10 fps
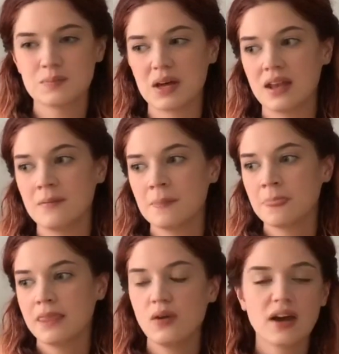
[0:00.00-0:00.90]
but
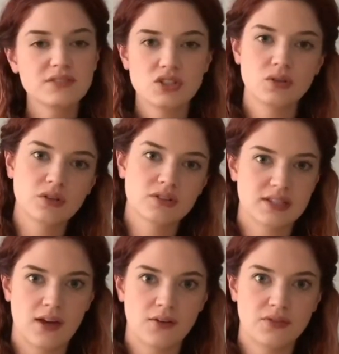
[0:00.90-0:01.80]
you have to know
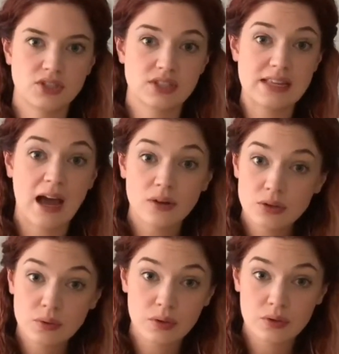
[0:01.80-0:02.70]
yourself and just how
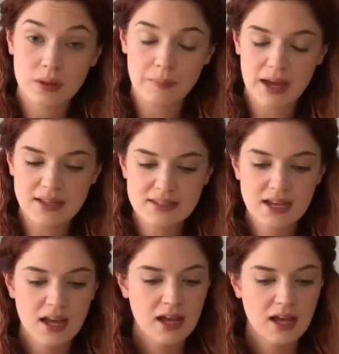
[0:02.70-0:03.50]
you learn the best.